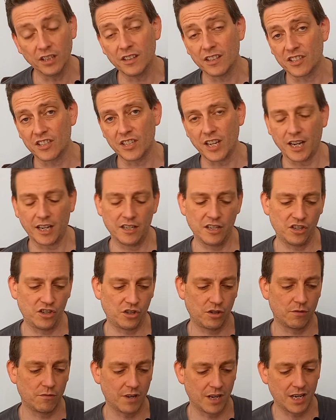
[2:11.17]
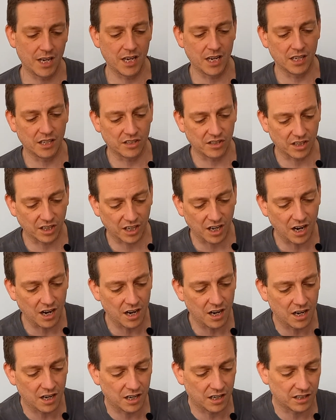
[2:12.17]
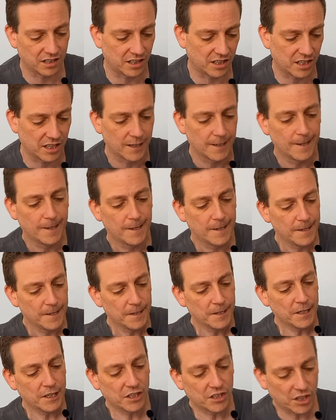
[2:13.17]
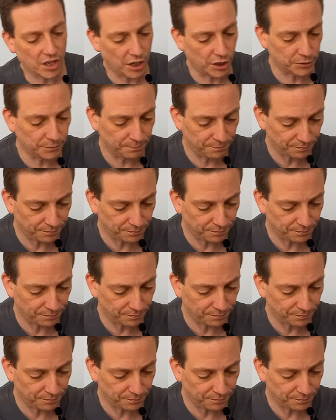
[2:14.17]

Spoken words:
The second issue is the cards. So